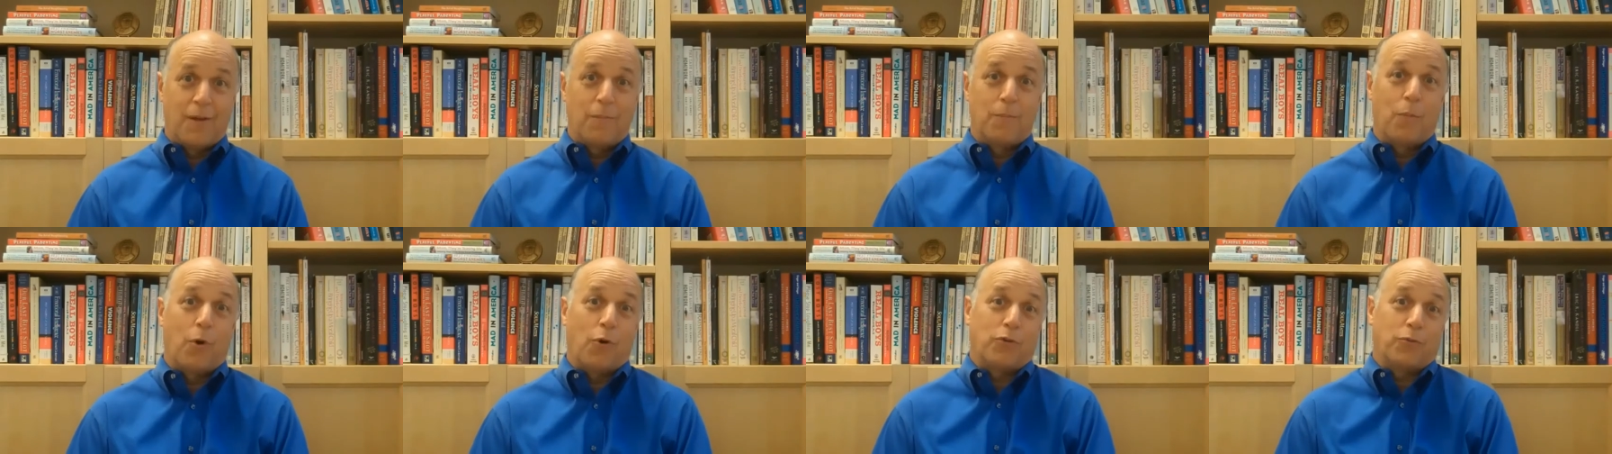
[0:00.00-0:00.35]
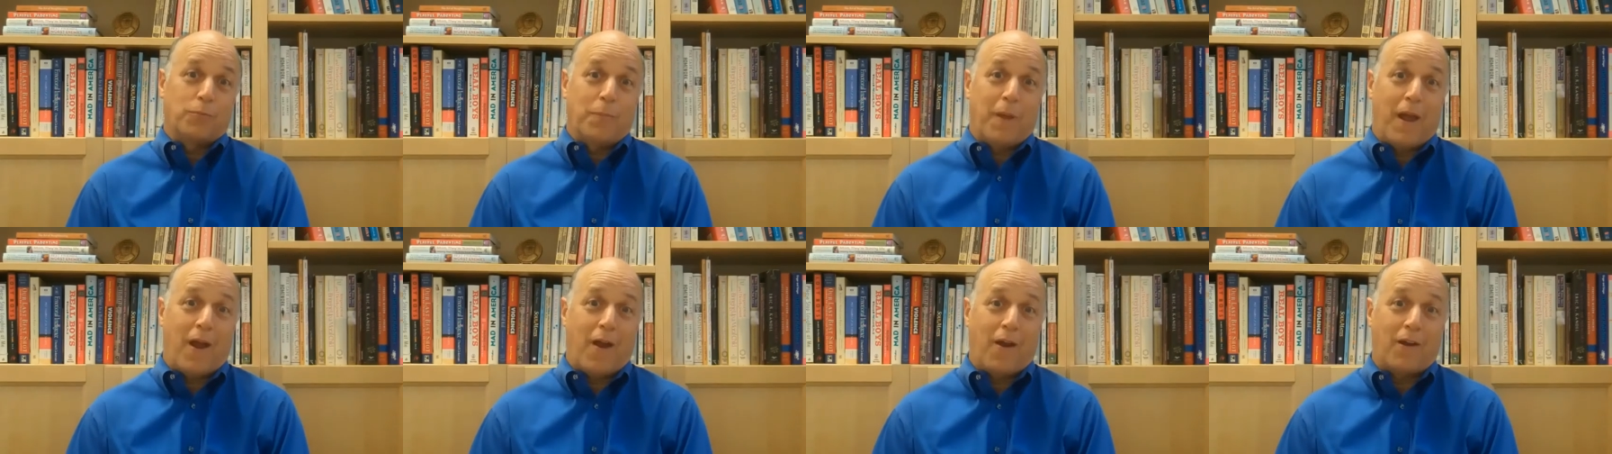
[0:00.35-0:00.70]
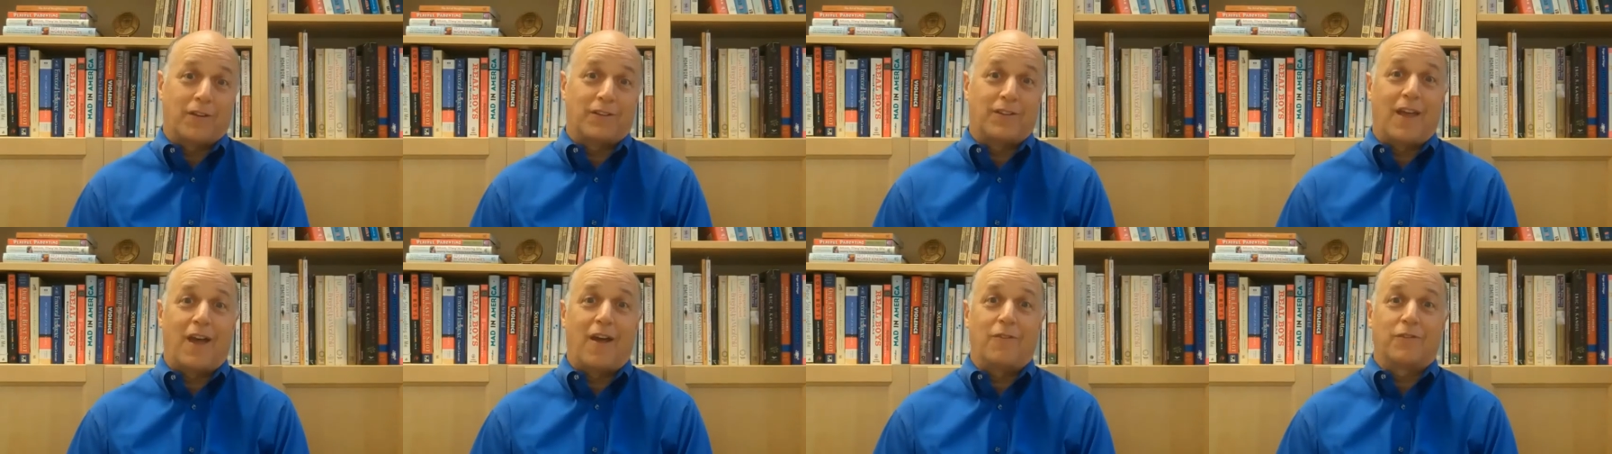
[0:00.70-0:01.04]
Most
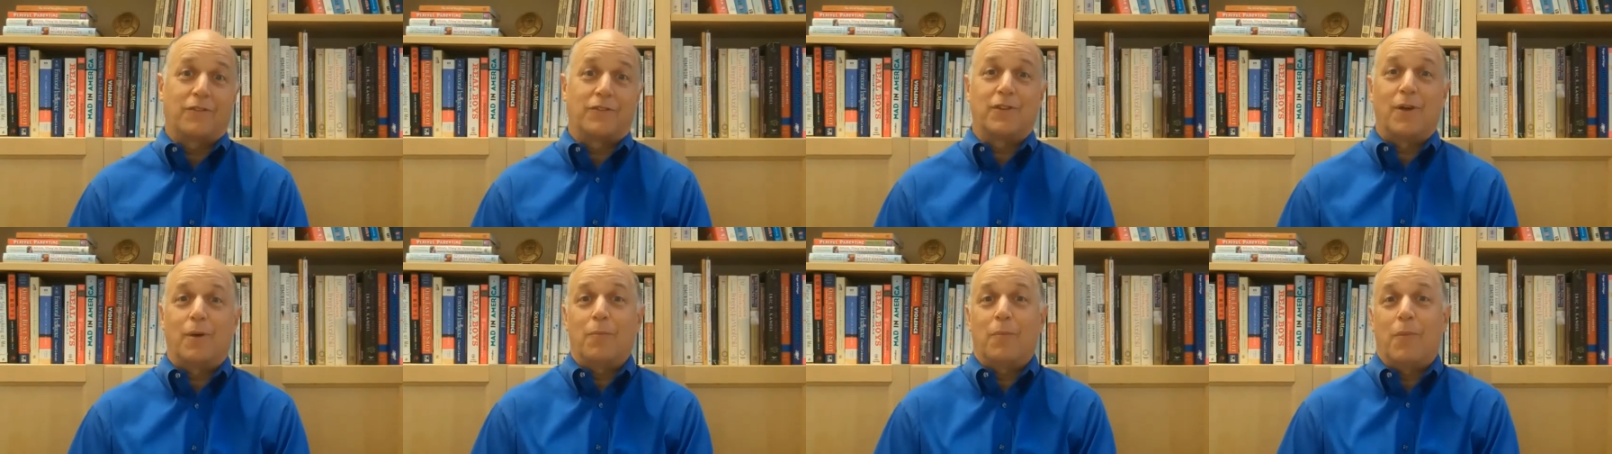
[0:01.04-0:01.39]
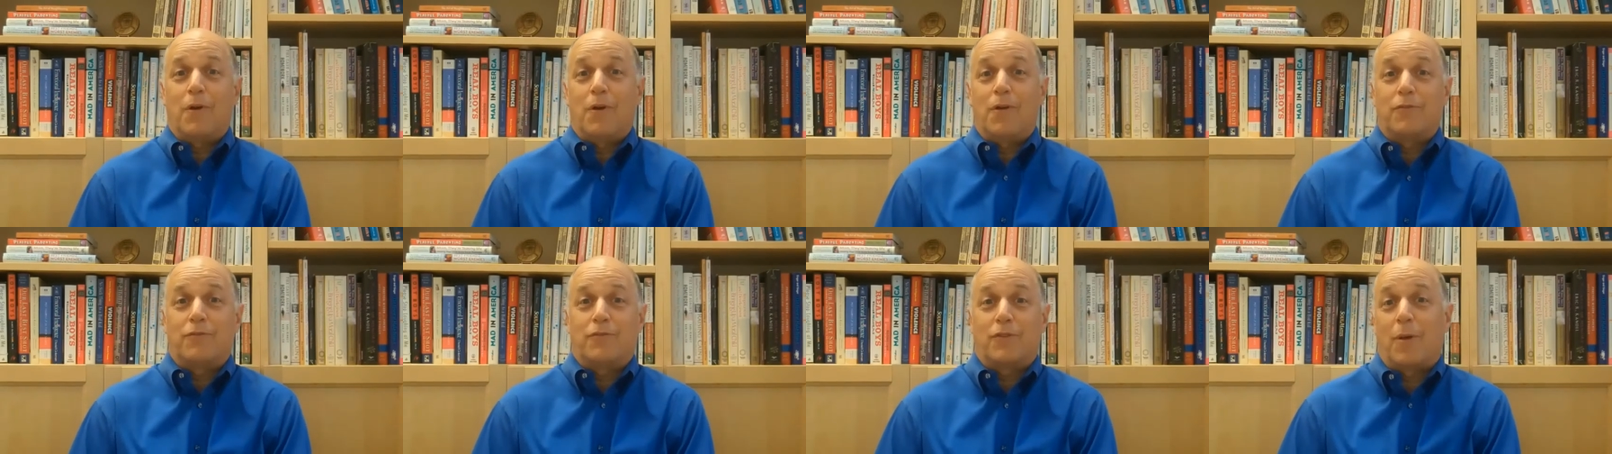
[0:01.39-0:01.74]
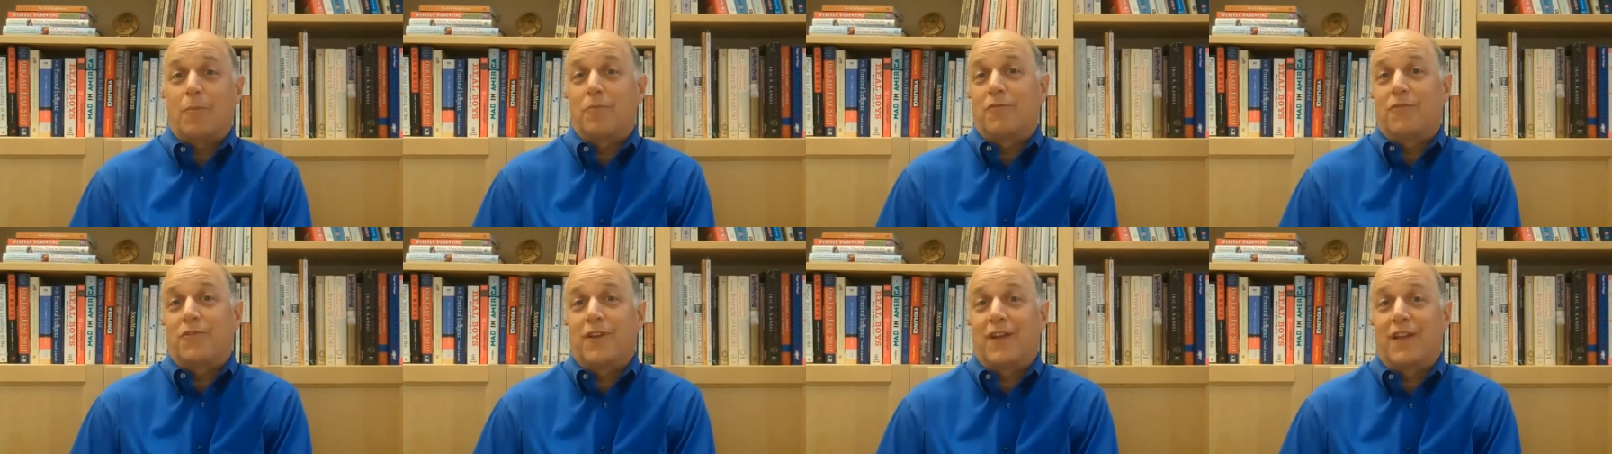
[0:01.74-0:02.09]
parents have
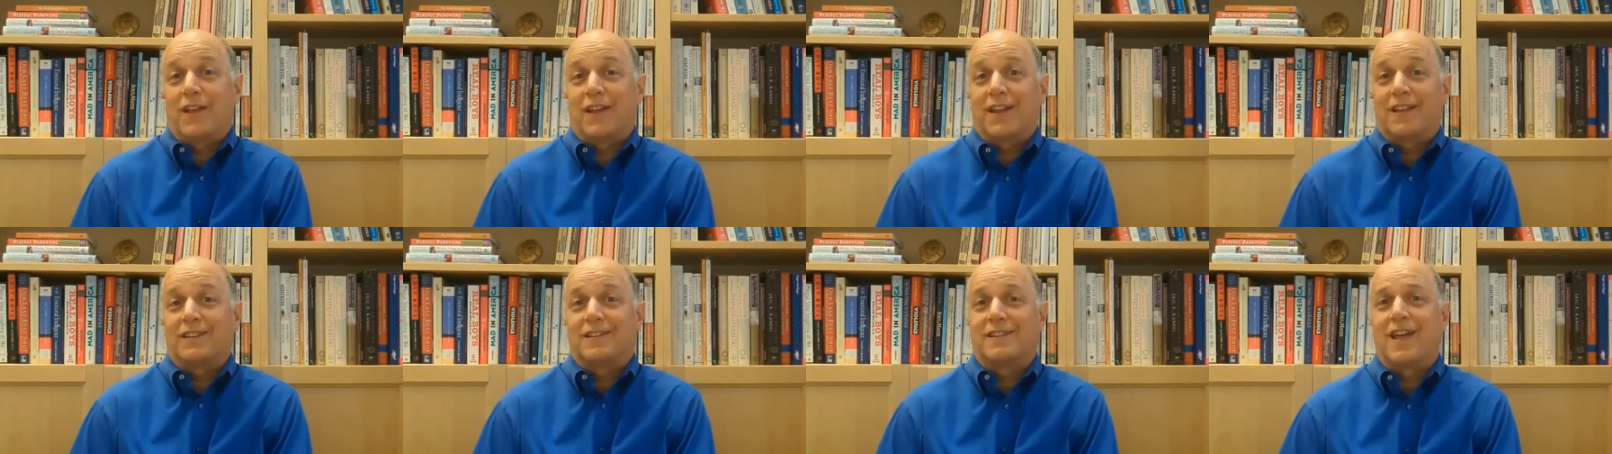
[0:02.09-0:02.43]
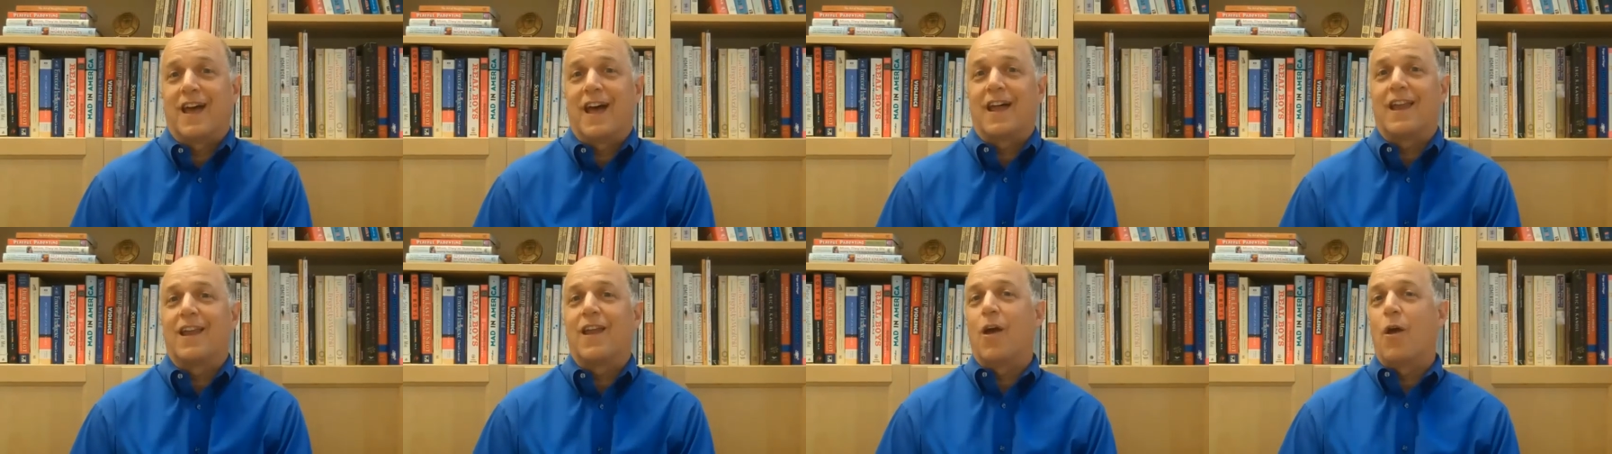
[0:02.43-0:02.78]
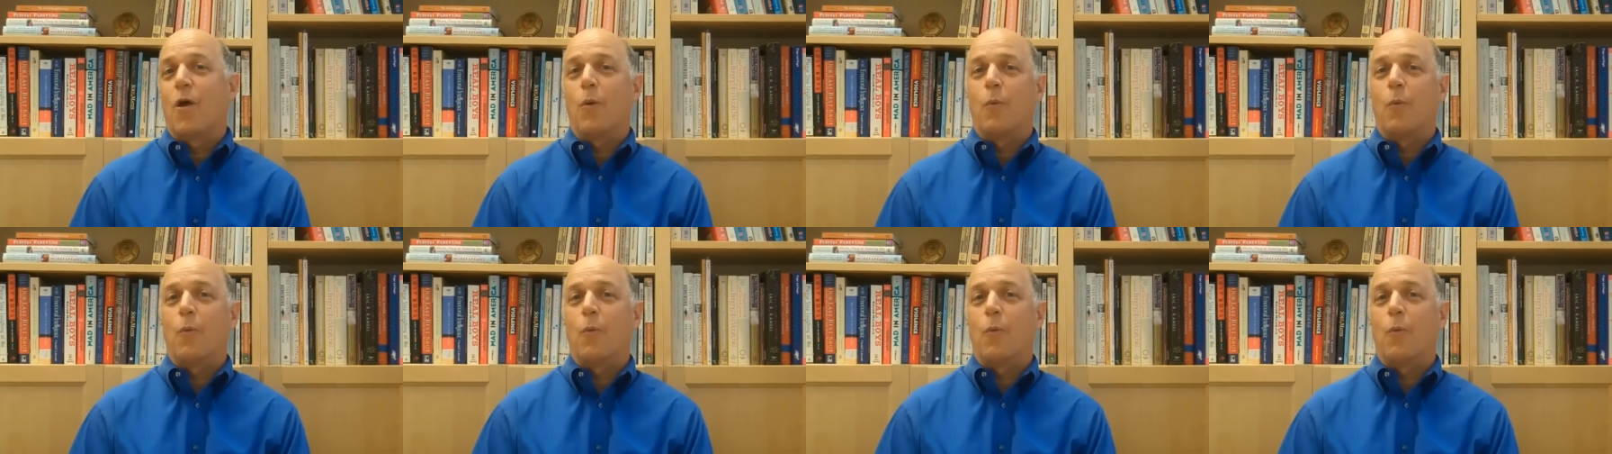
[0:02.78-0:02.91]
some feelings that